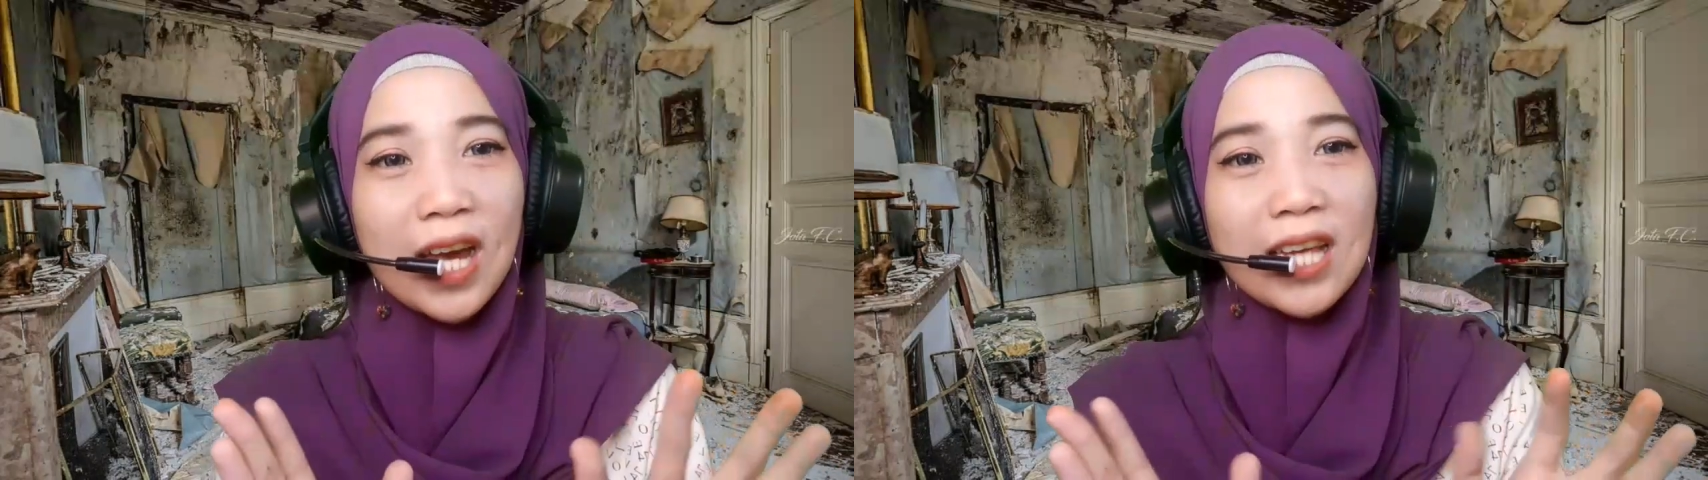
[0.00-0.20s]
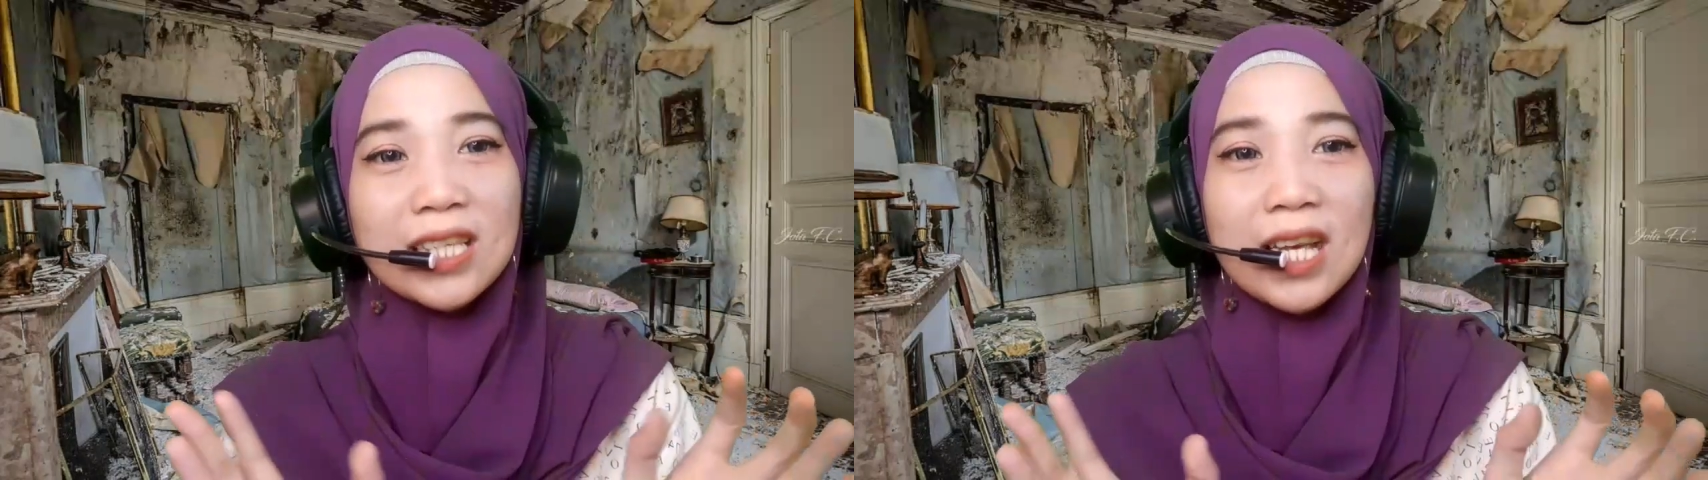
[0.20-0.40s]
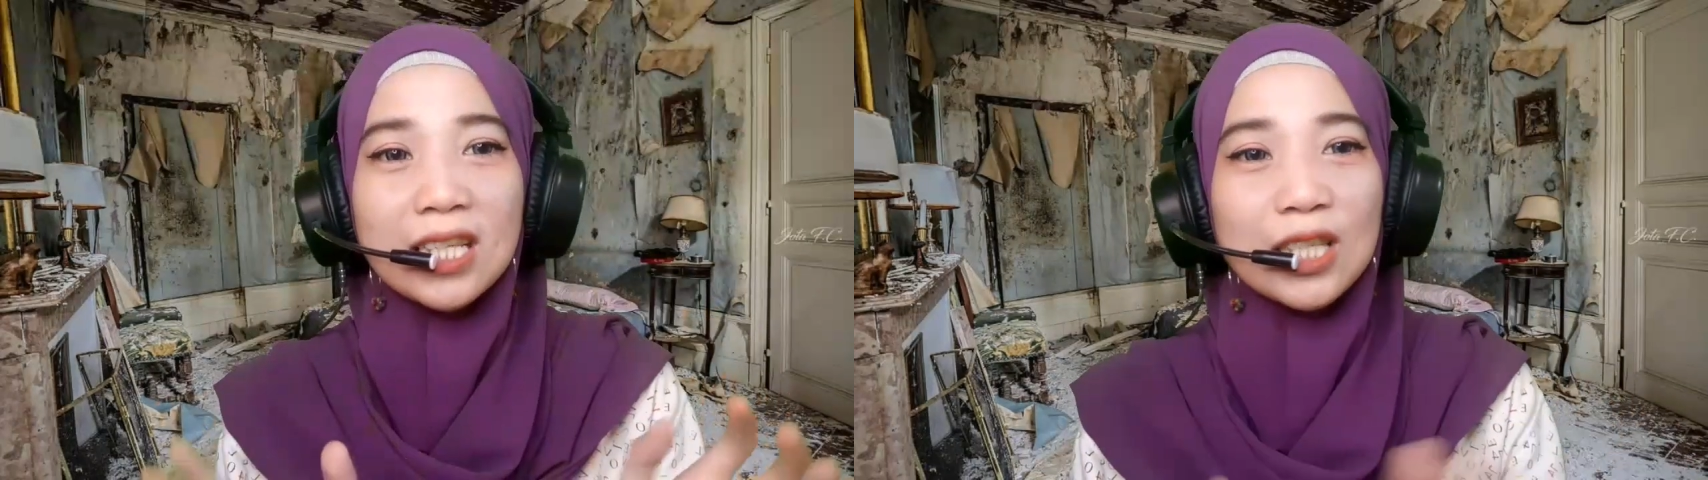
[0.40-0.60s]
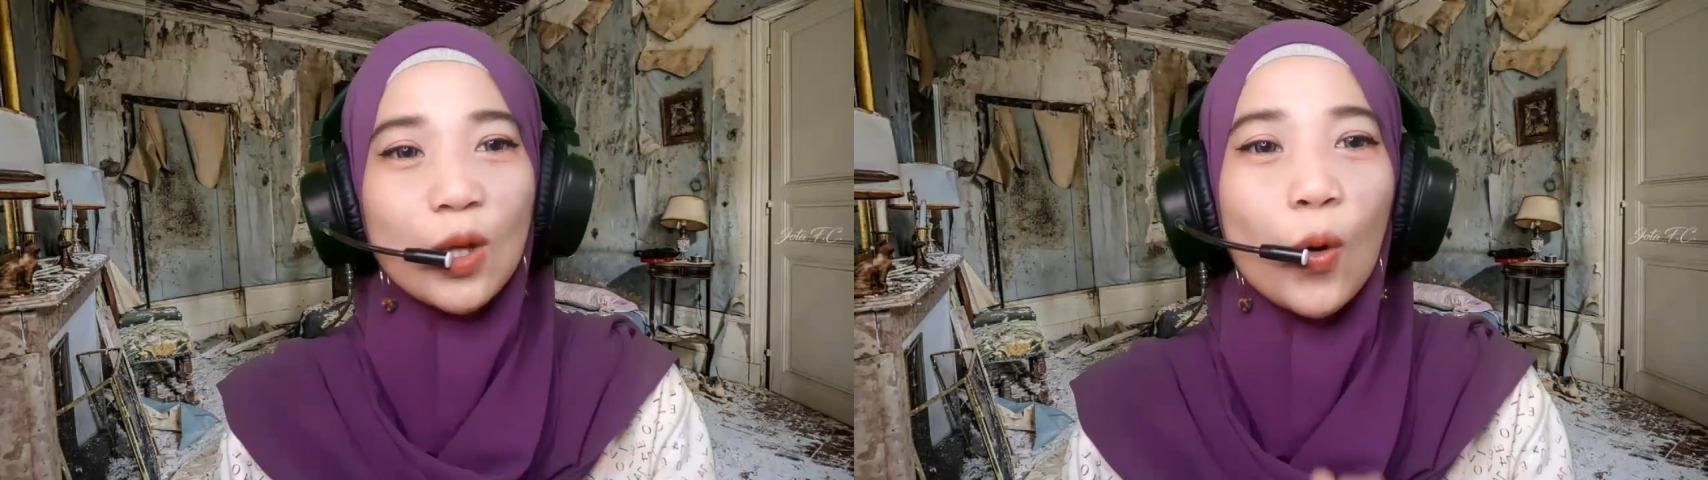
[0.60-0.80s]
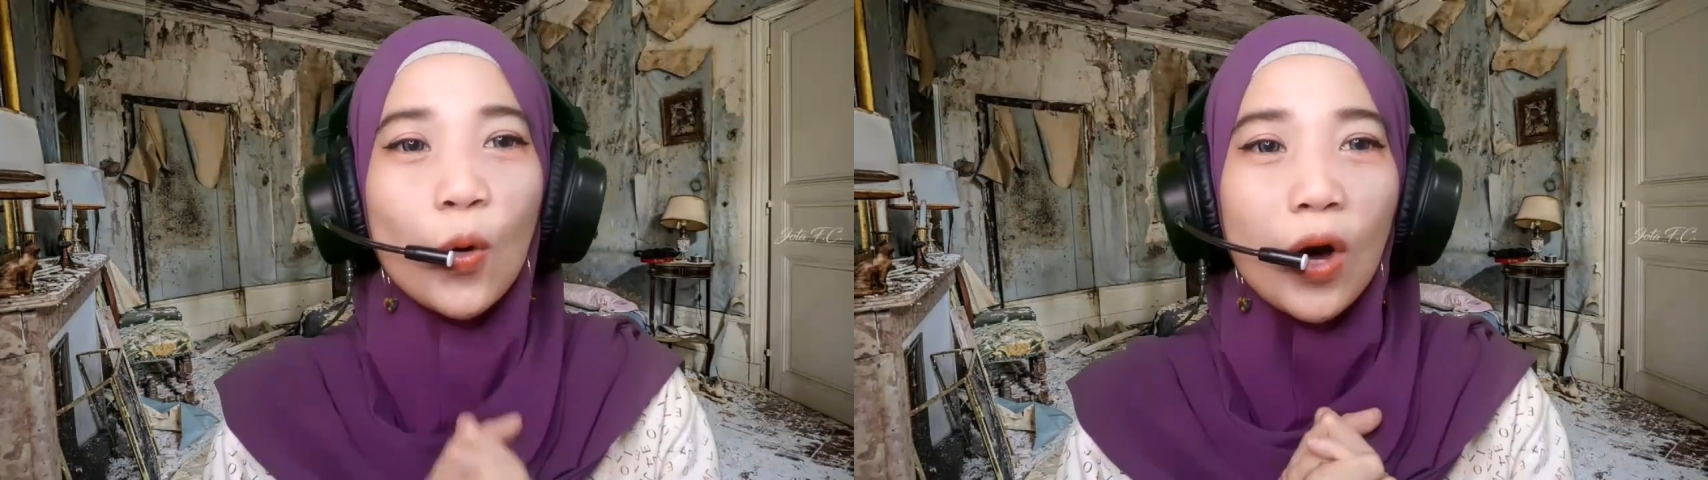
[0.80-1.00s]
guys. And
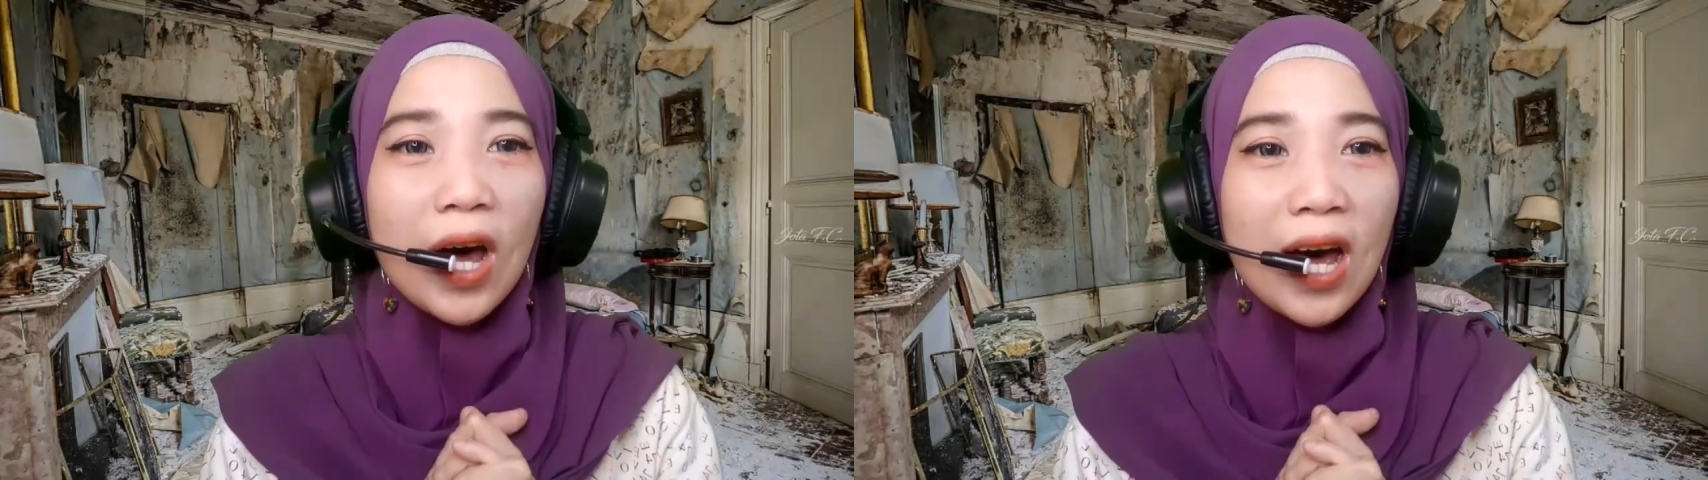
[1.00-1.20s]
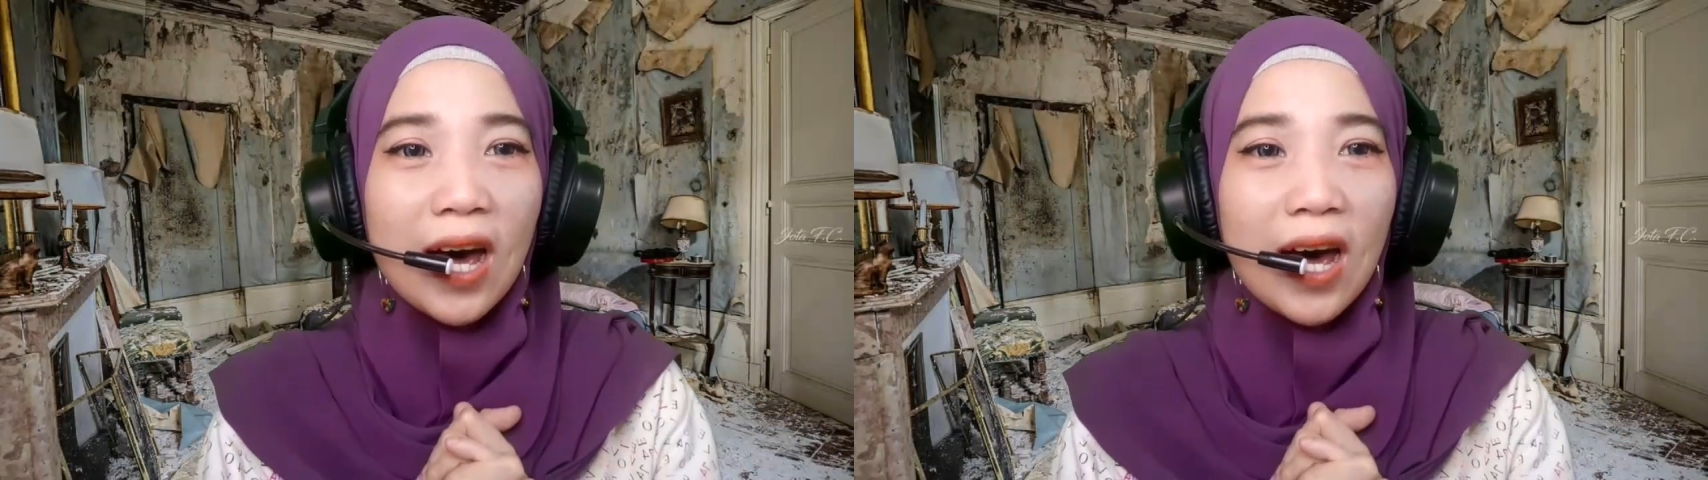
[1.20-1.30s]
so